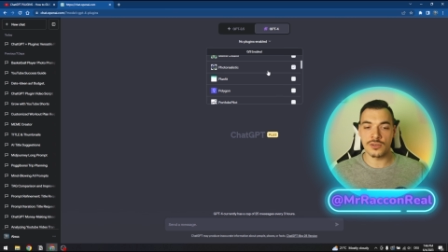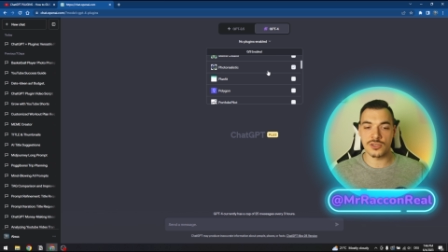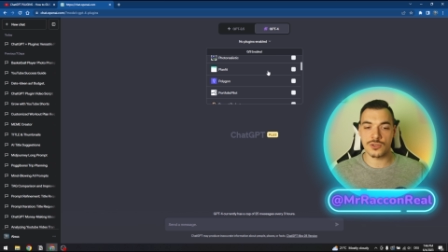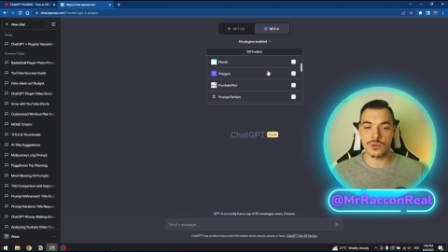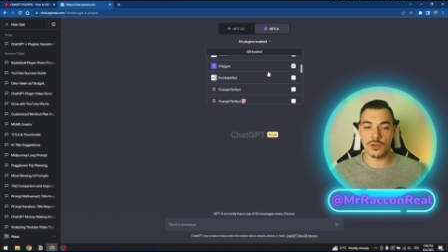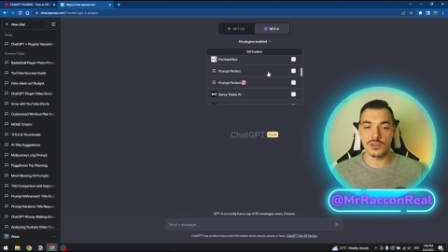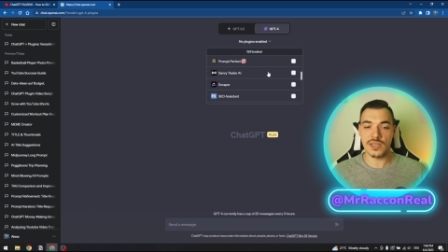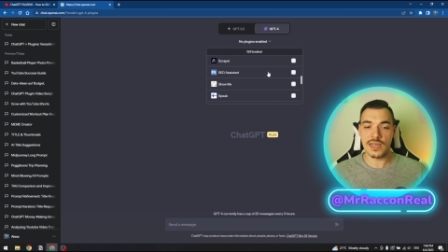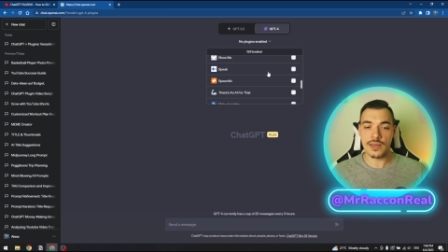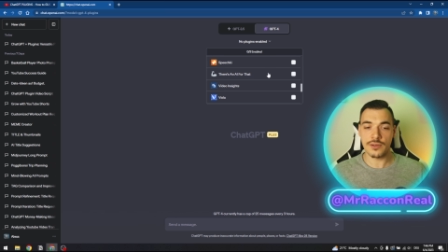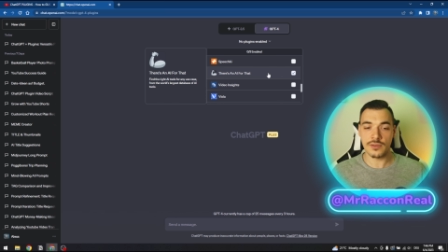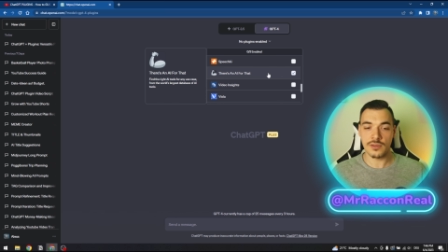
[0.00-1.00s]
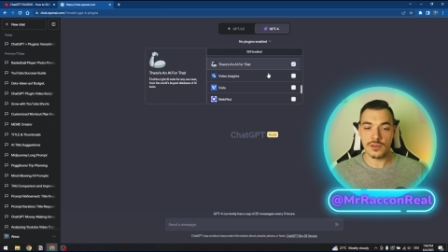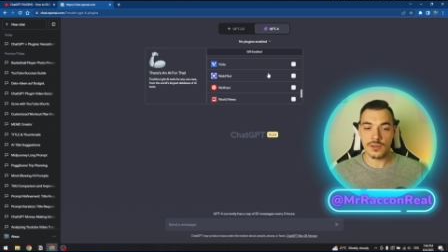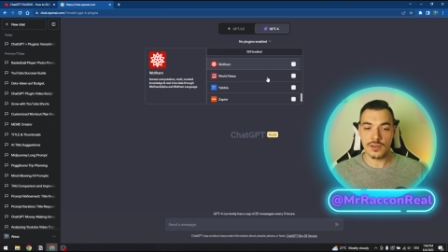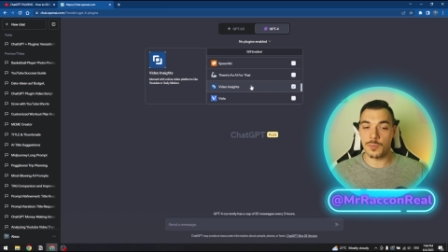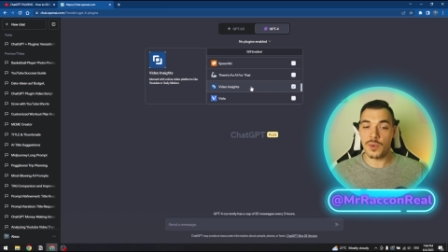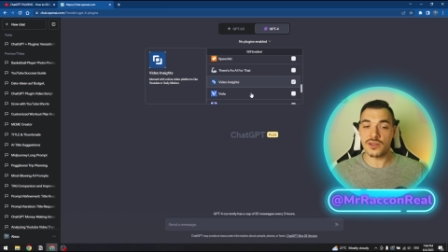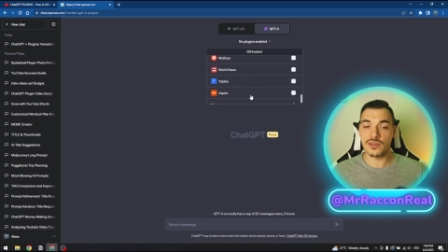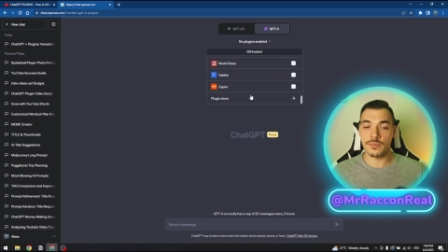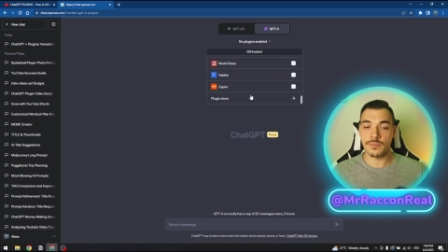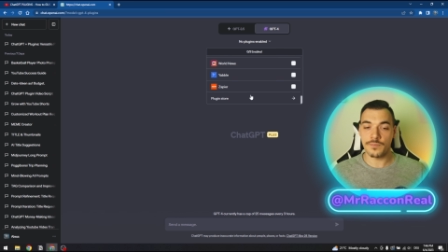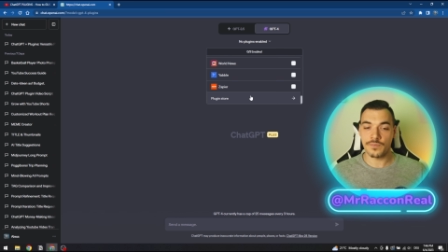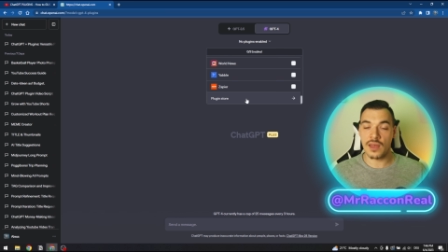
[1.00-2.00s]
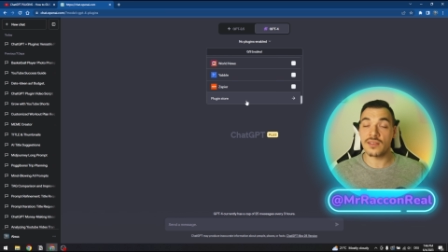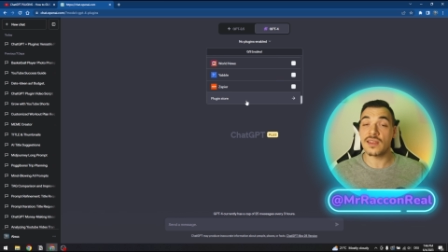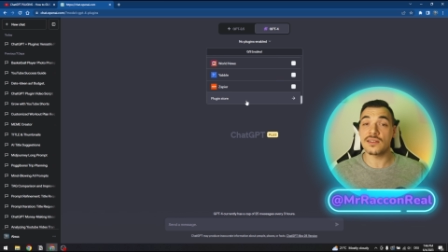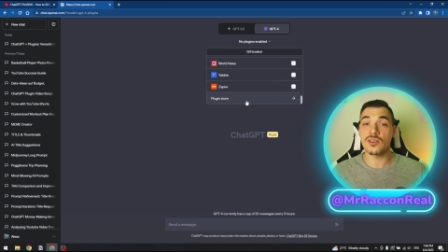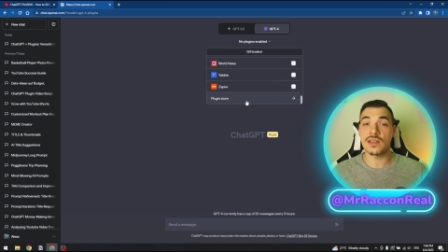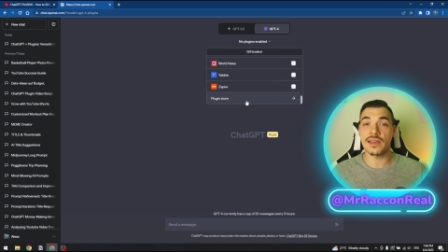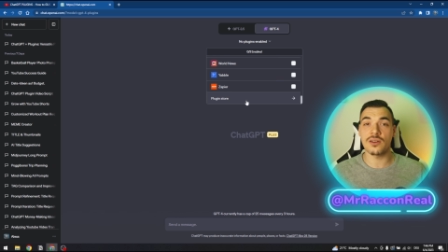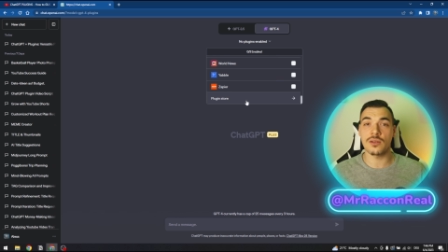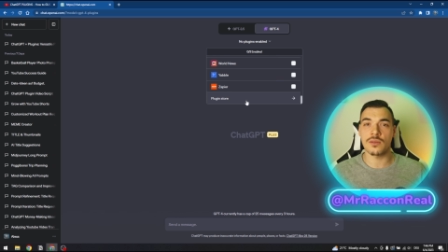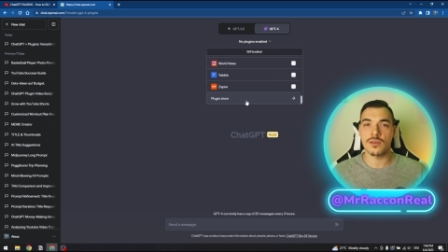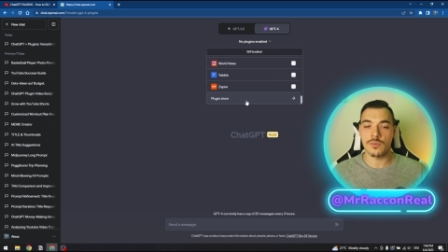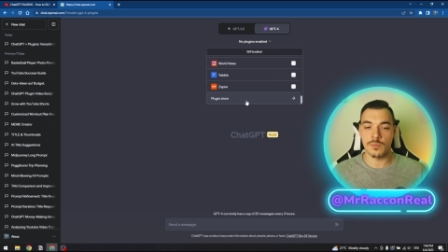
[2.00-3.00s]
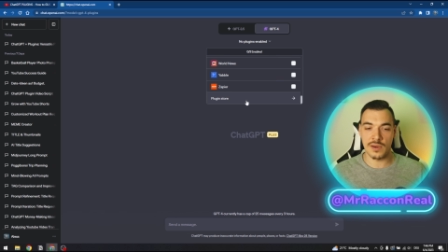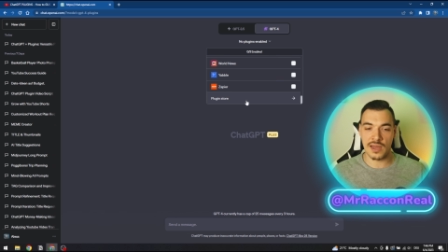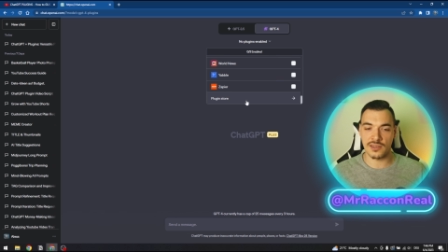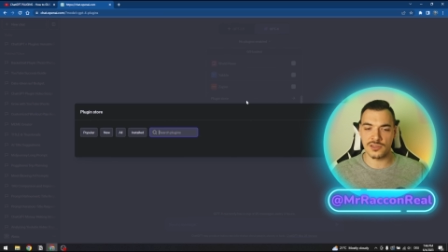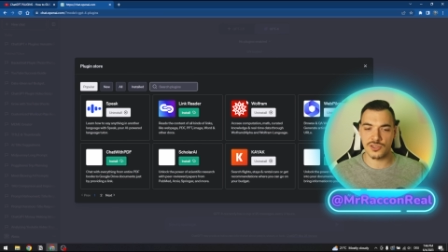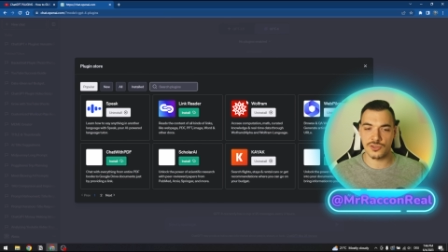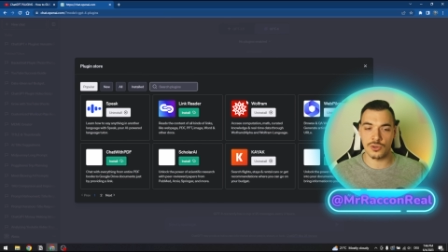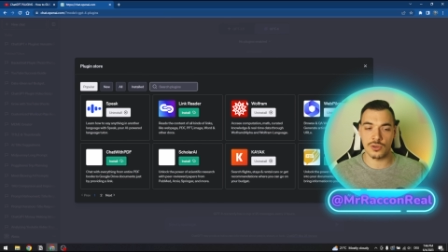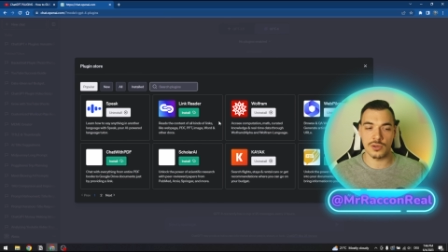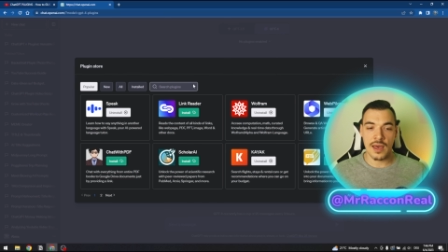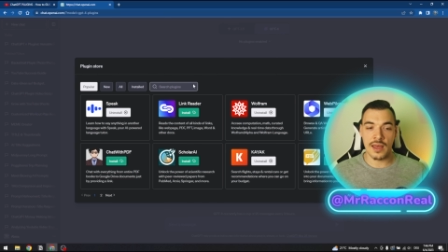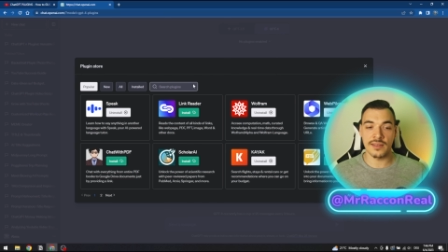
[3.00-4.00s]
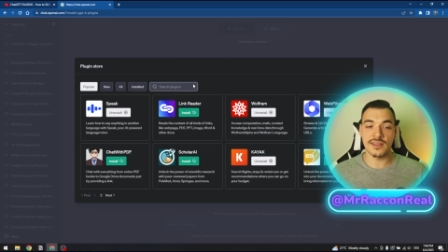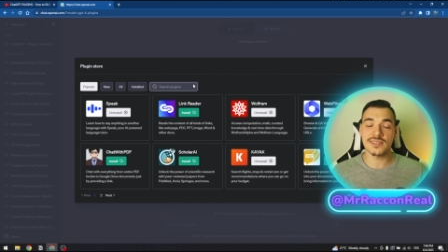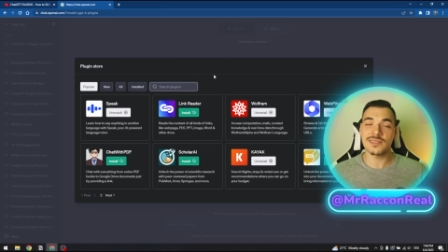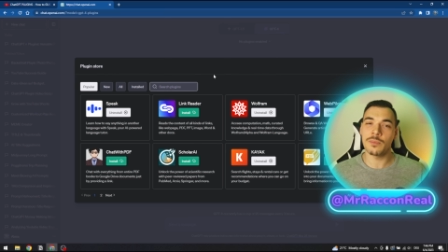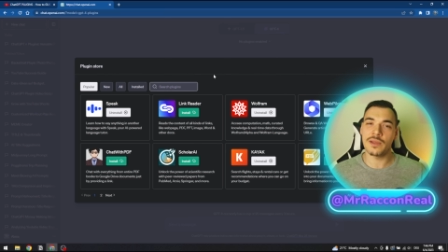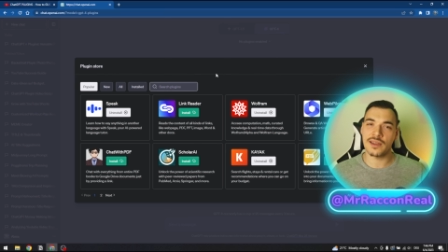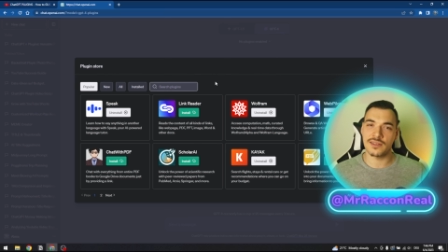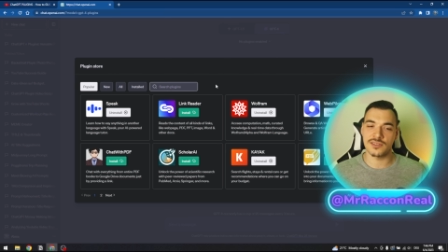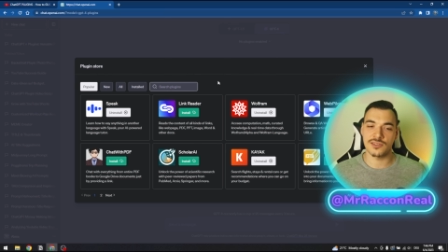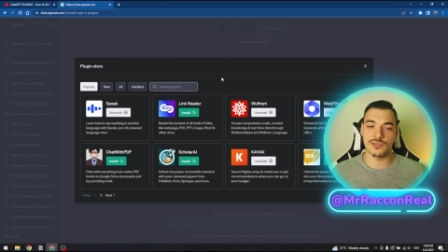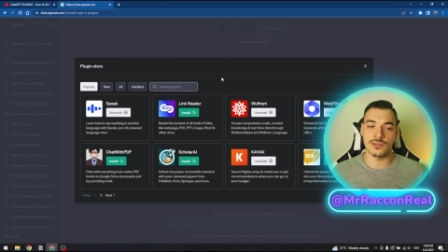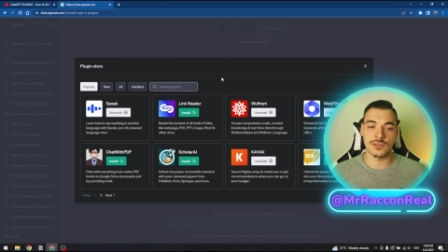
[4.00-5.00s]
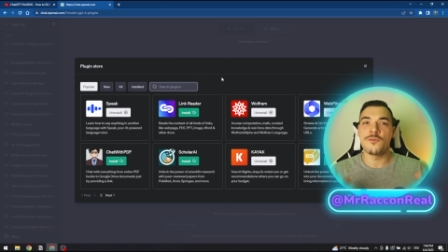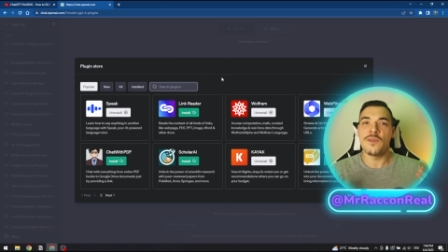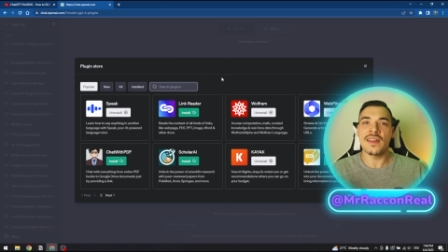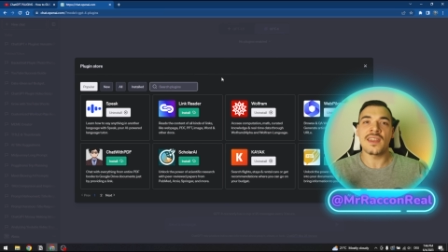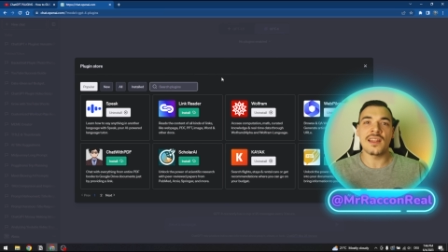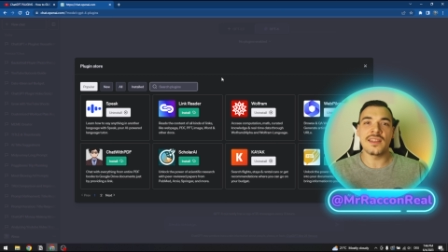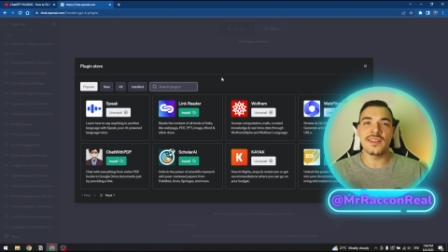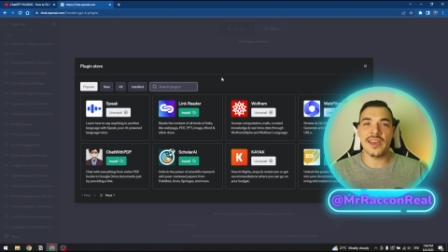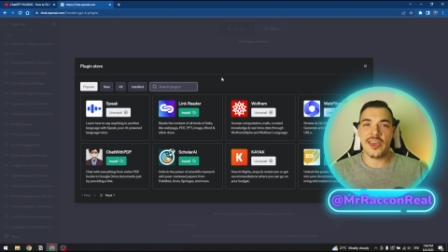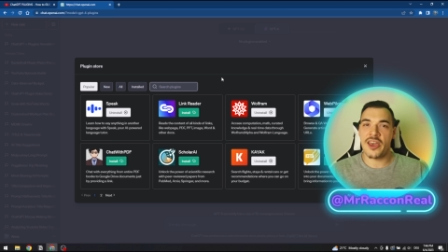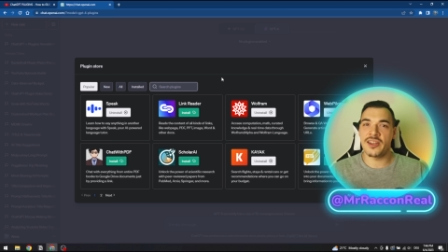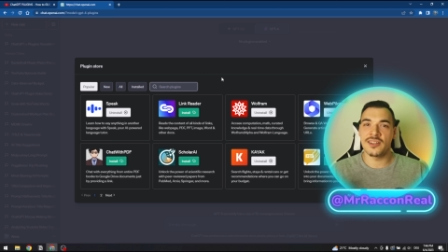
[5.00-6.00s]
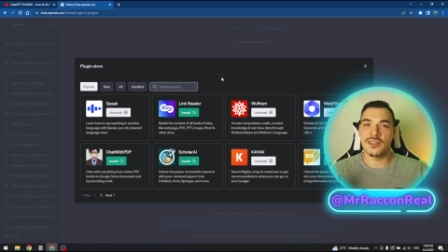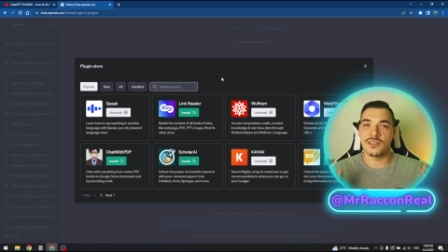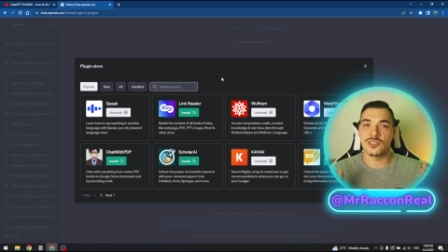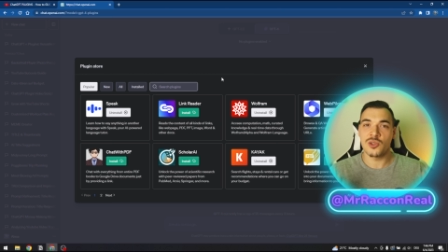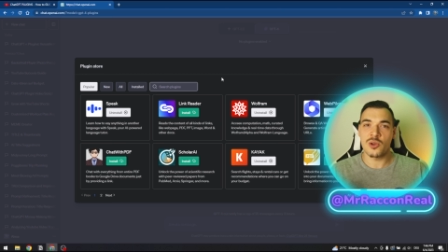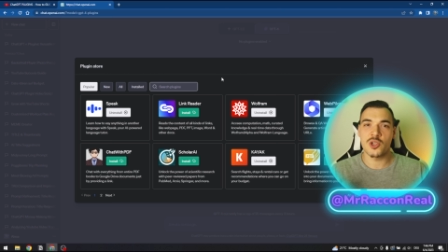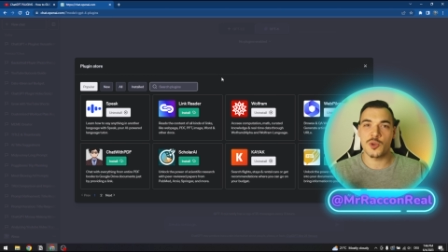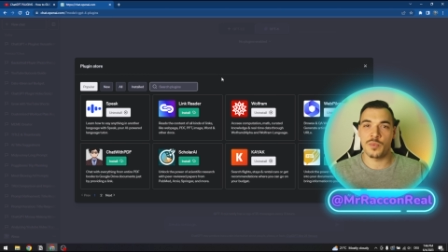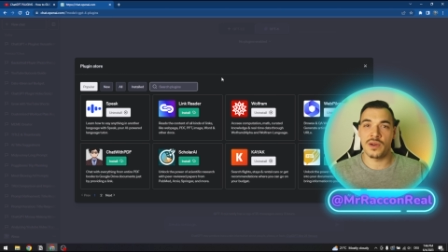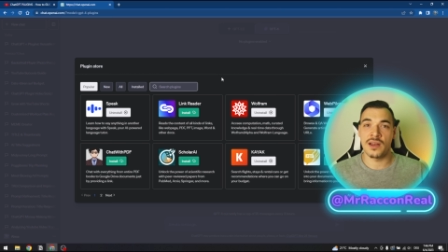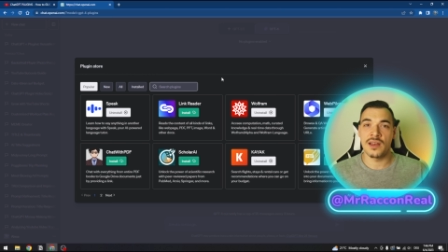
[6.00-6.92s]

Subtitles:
You scroll down at the bottom, and then you click on plugin store, and this is the plugin store. Finally, they added a search bar.